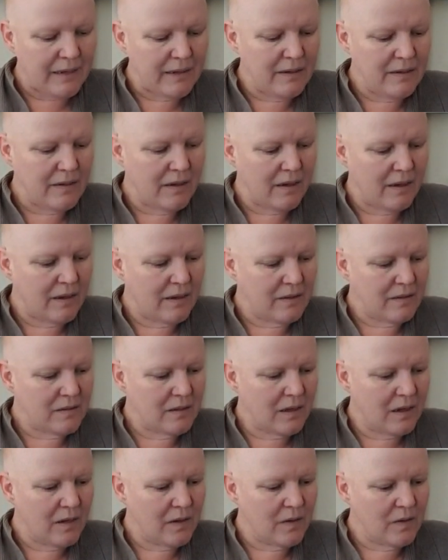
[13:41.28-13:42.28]
And
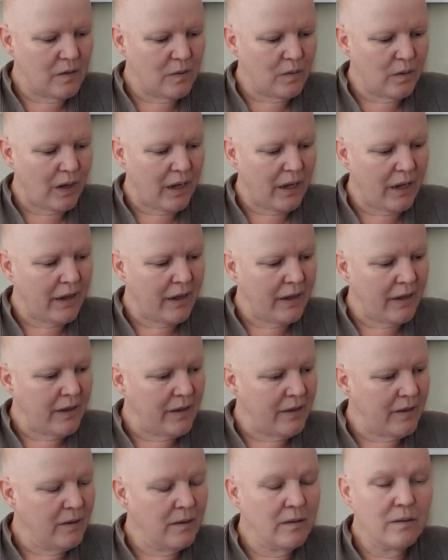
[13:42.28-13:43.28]
so
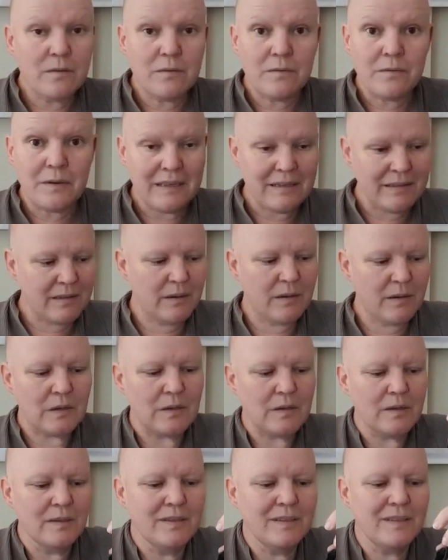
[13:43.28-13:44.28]
I fixed
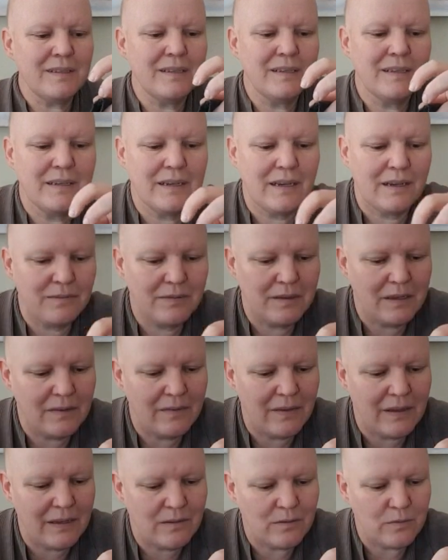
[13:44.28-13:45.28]
the holes. I
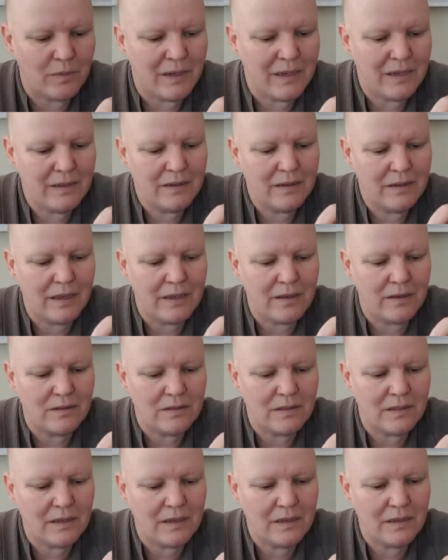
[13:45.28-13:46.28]
think there's one.
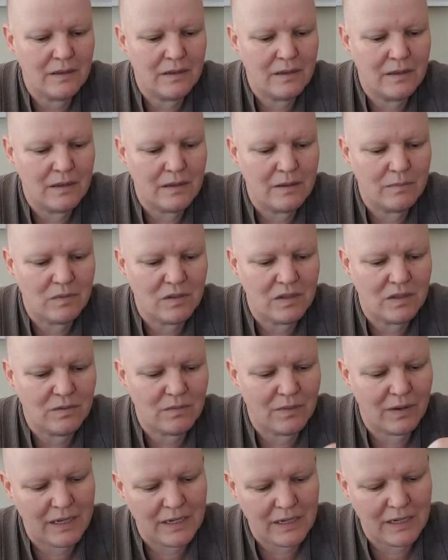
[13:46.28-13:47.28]
Can you see?
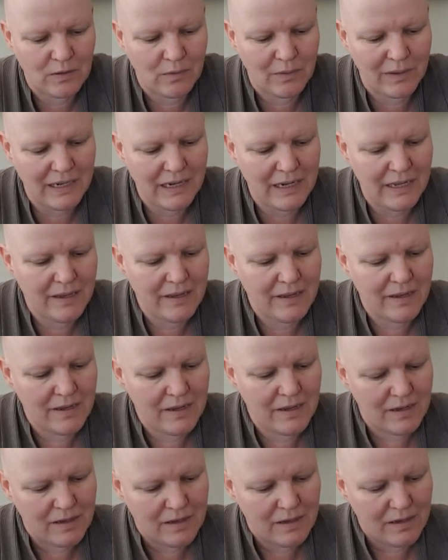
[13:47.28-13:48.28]
Just find it quickly.
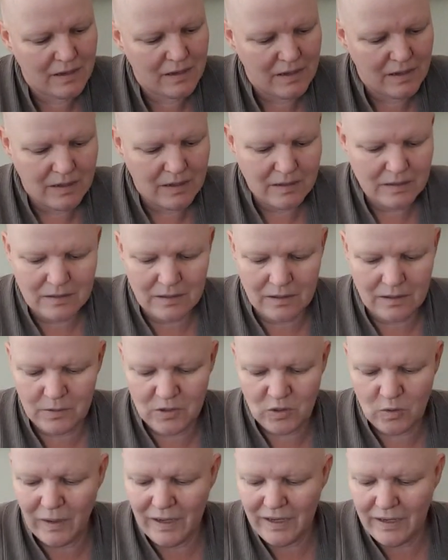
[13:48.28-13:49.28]

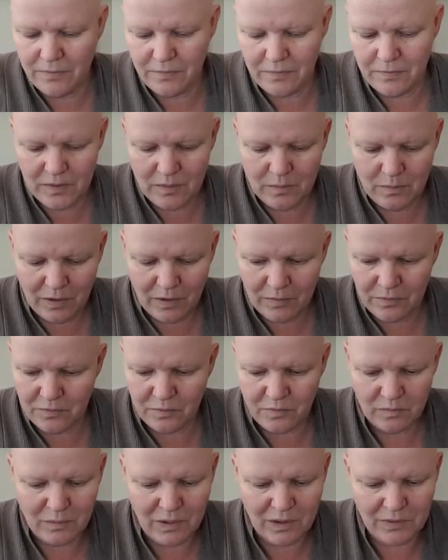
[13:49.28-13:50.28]
So there was quite a few
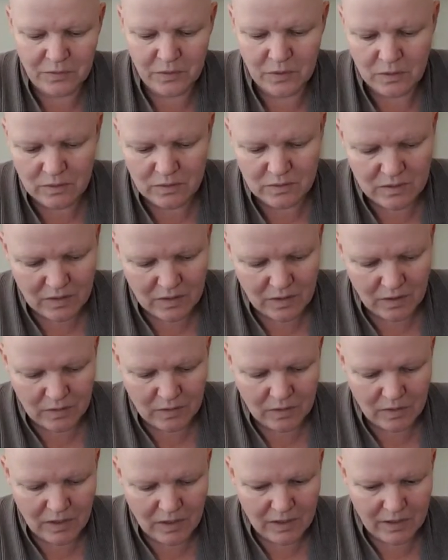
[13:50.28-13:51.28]
moth holes
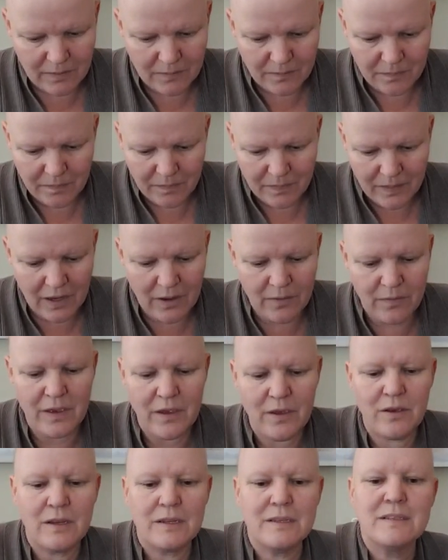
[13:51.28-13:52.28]
on the.
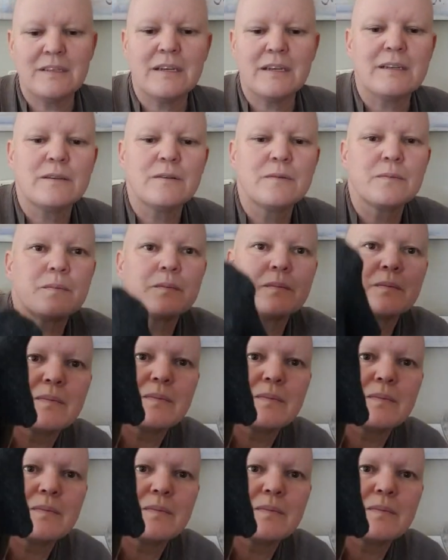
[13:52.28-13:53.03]
Oh, there you can see it.